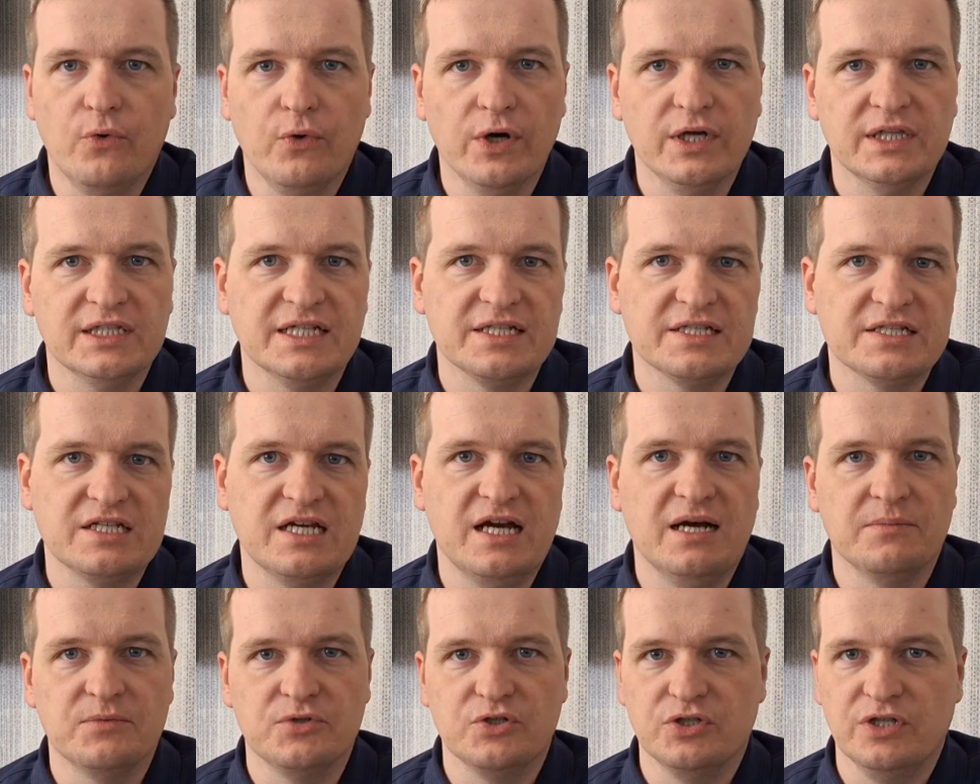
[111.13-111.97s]
oil
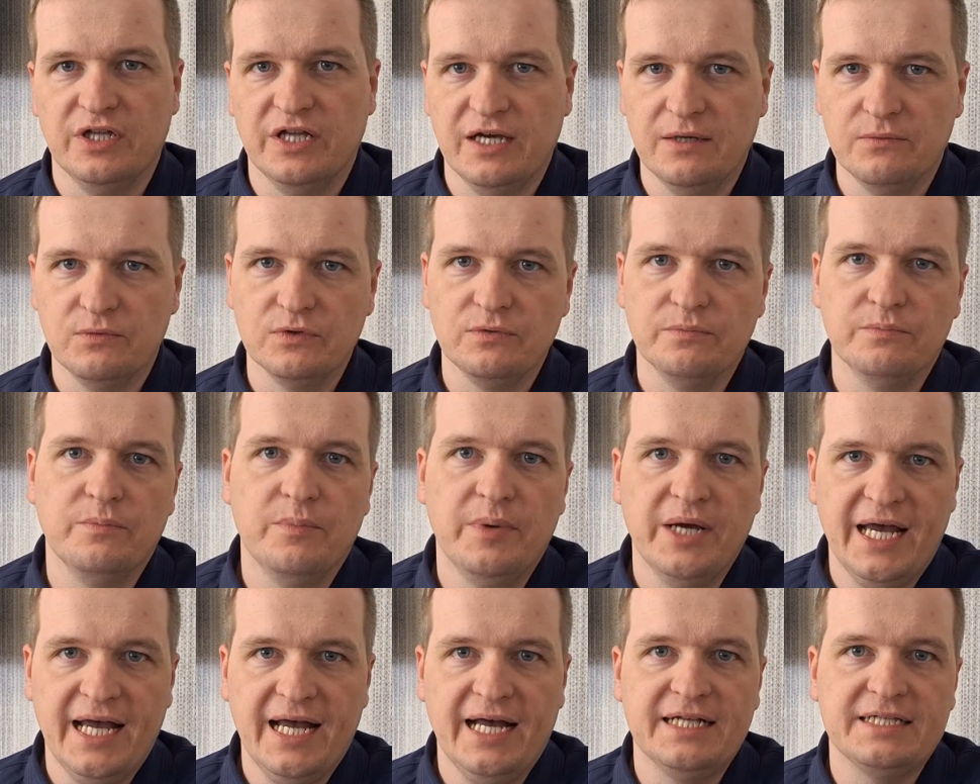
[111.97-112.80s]
consumption, I would
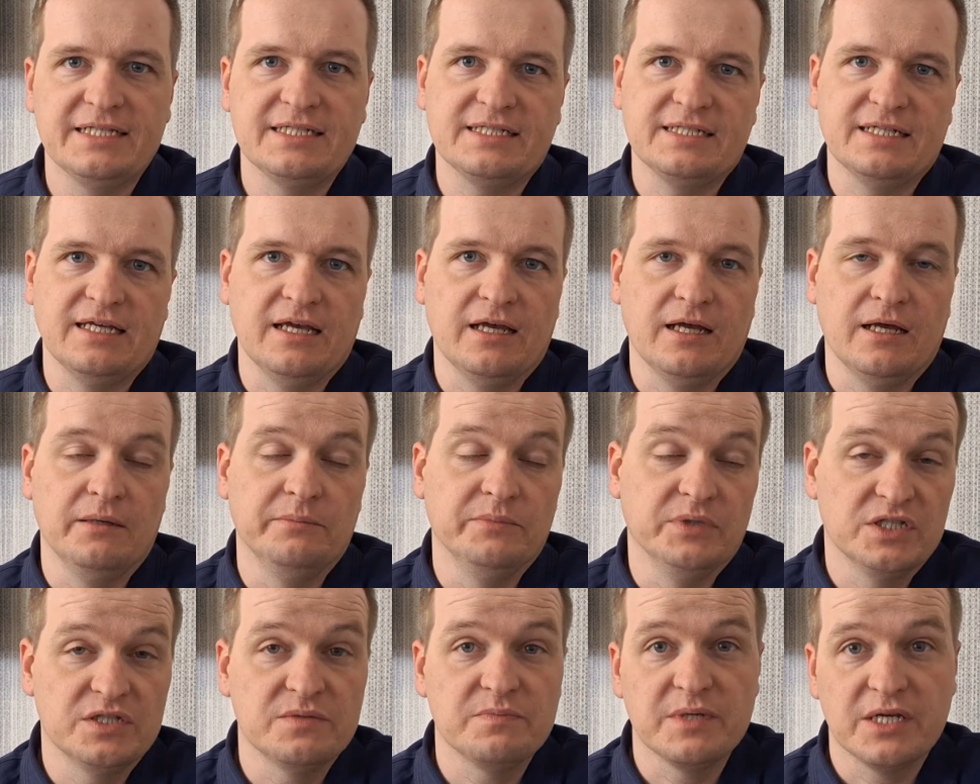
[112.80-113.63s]
bet
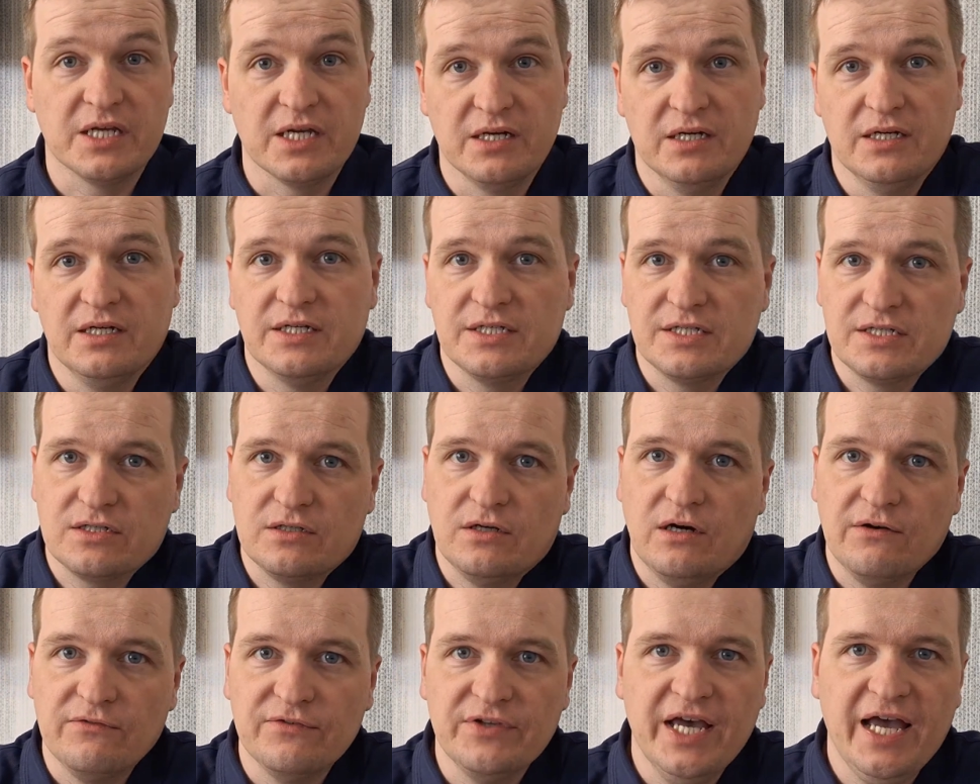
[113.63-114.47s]
um, it's because
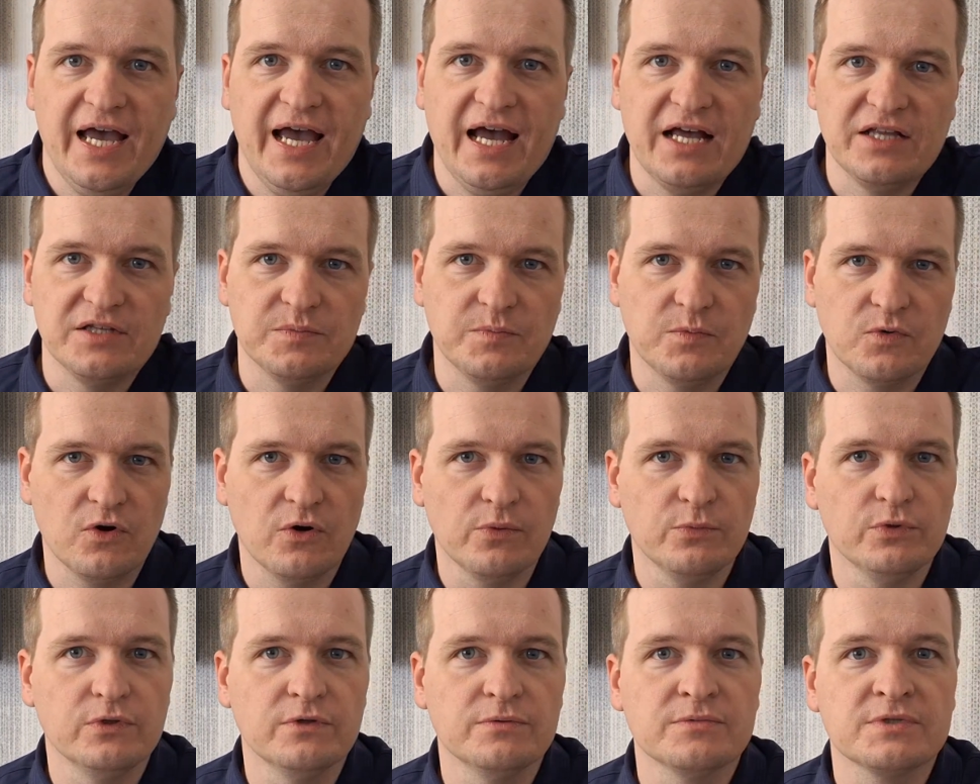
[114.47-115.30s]
of the head
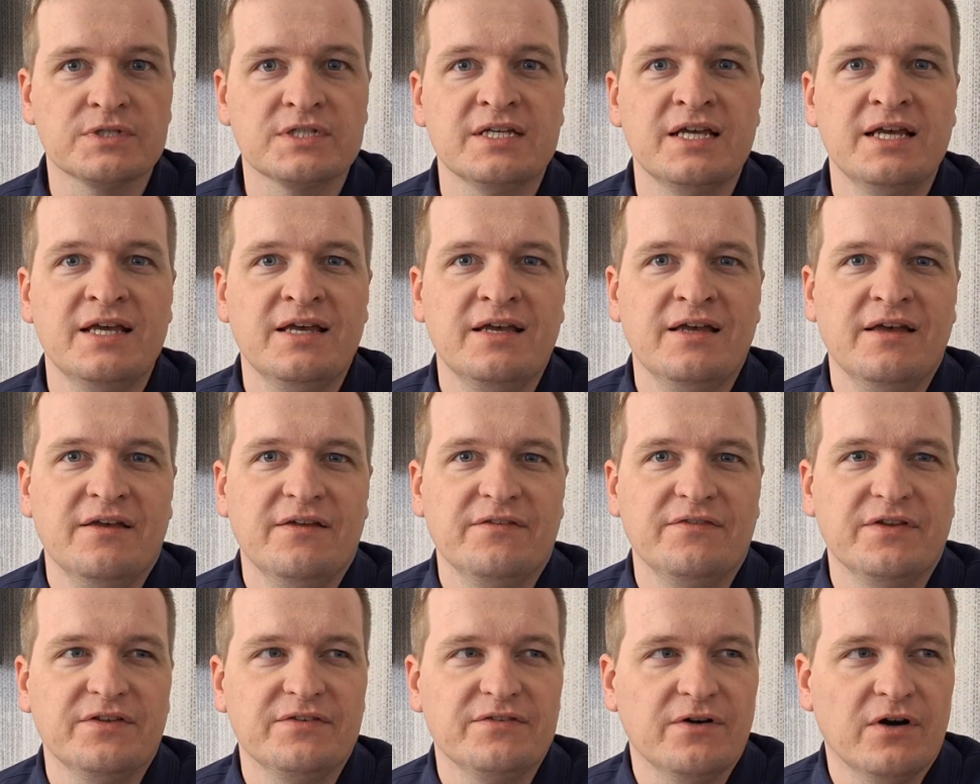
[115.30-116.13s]
problems
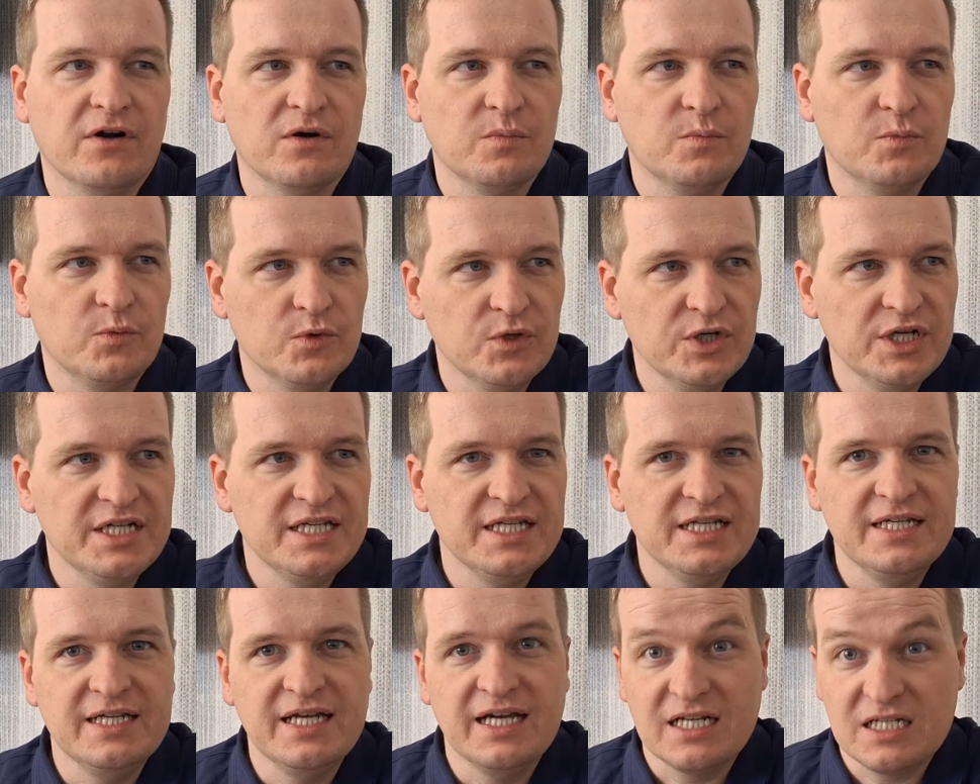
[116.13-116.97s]
that are
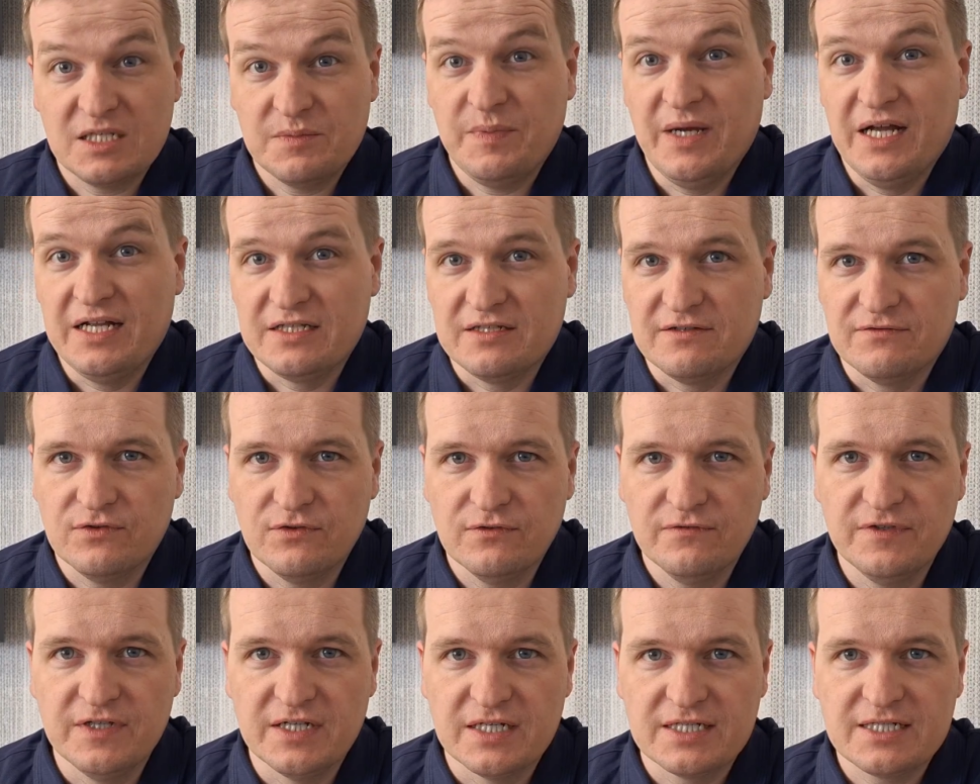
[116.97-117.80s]
pretty expensive
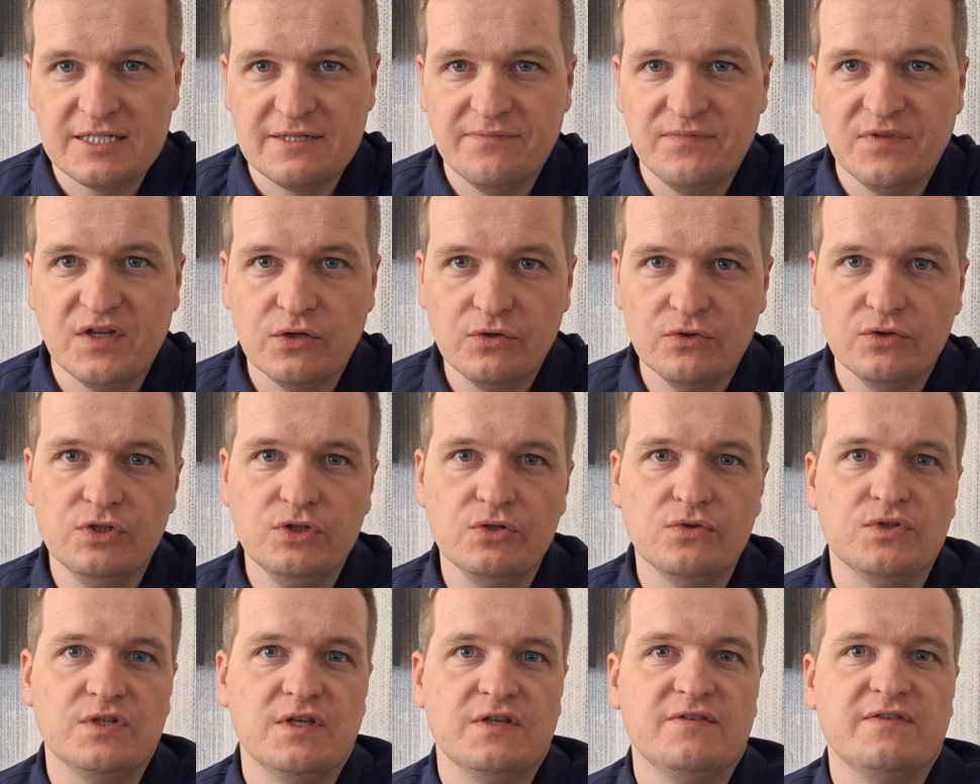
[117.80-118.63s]
to fix. The good
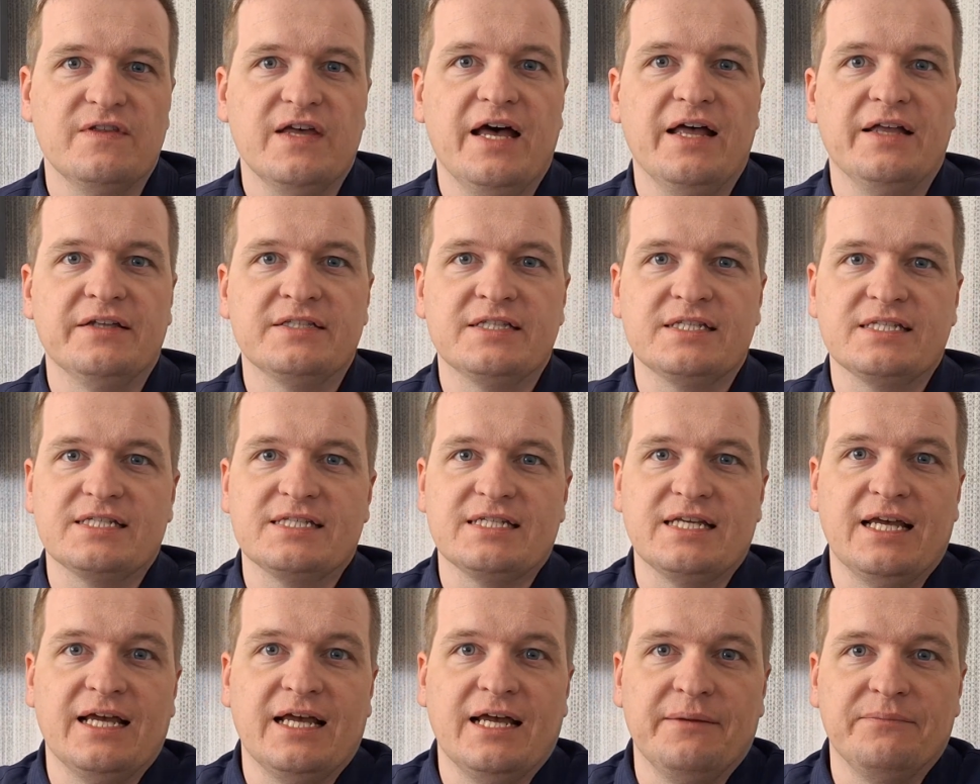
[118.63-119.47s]
news is that
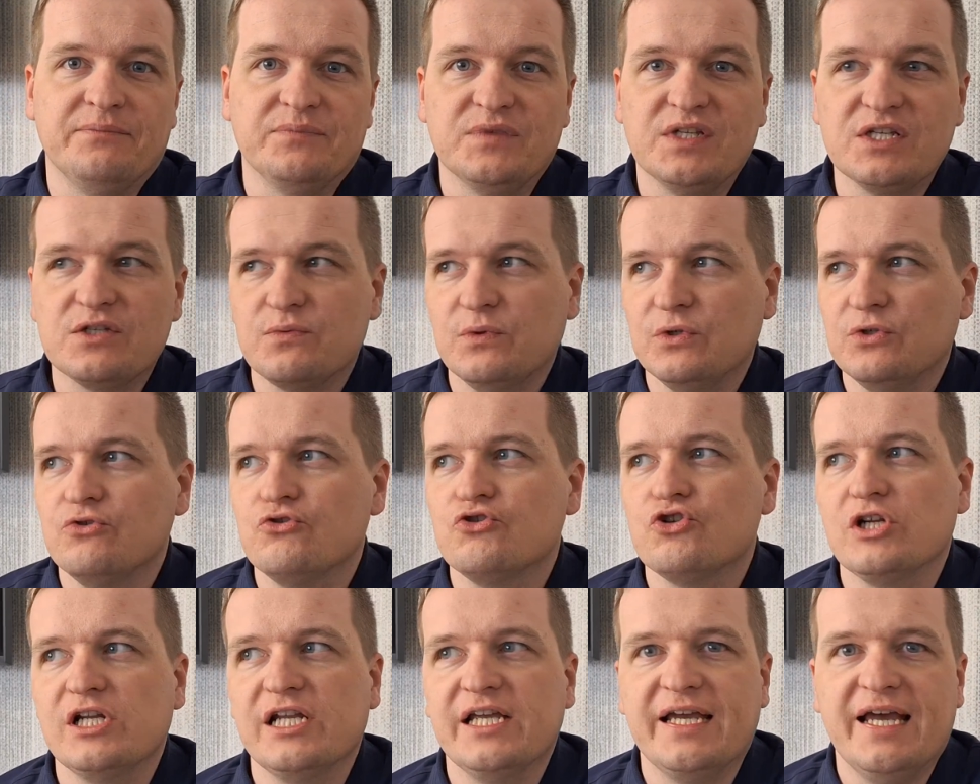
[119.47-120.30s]
um, this will
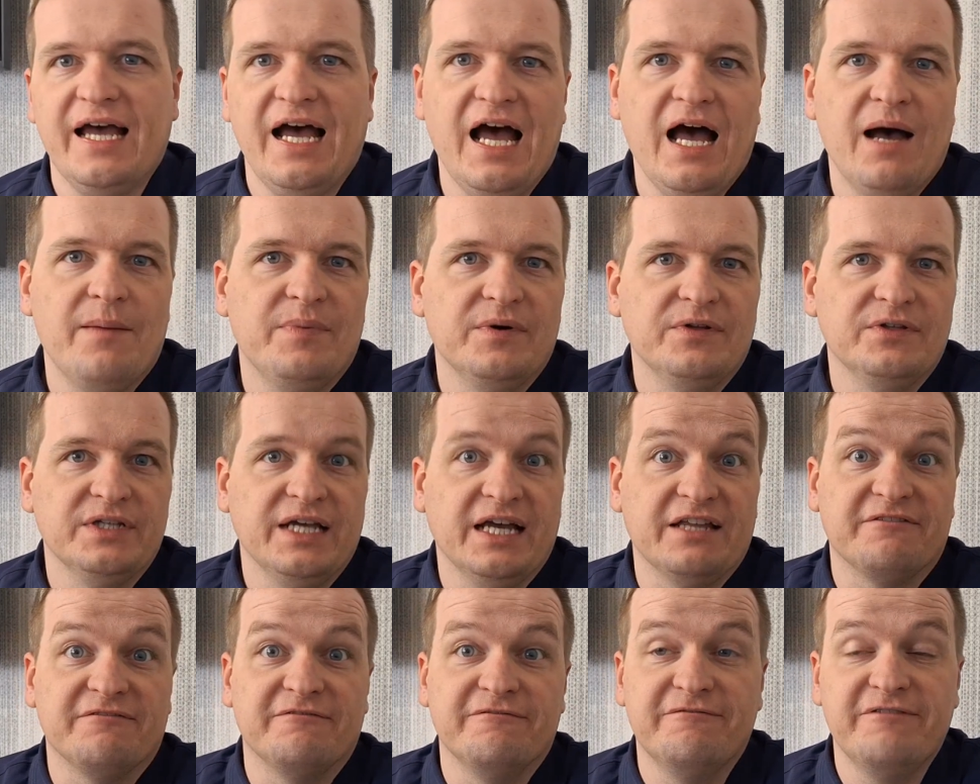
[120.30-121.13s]
usually happen
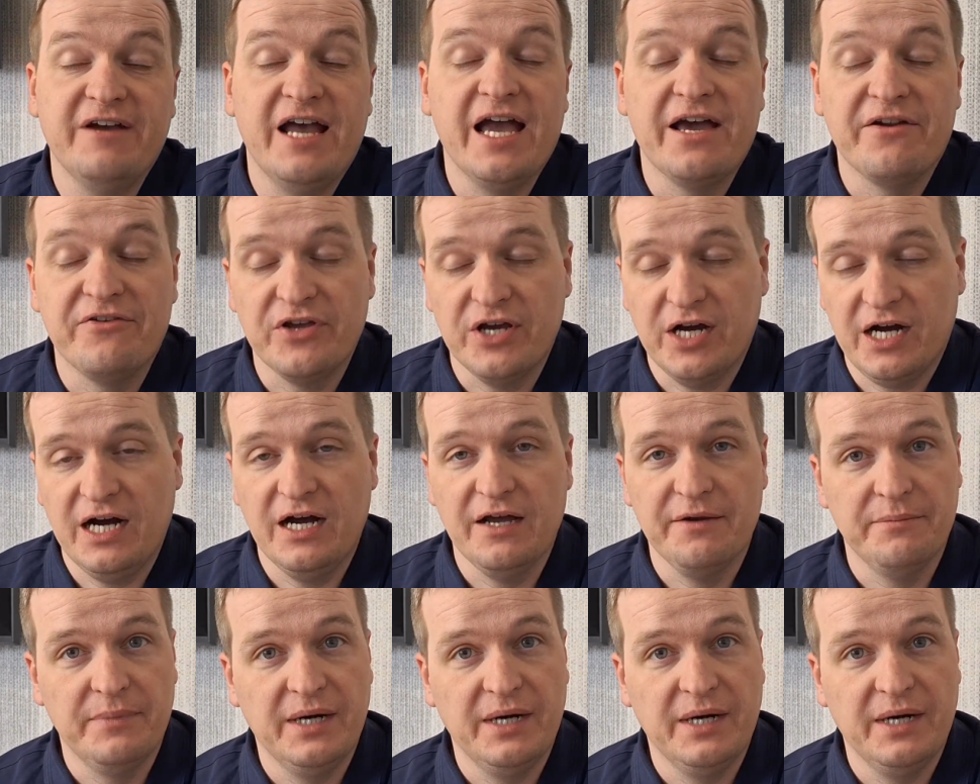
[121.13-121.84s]
at very high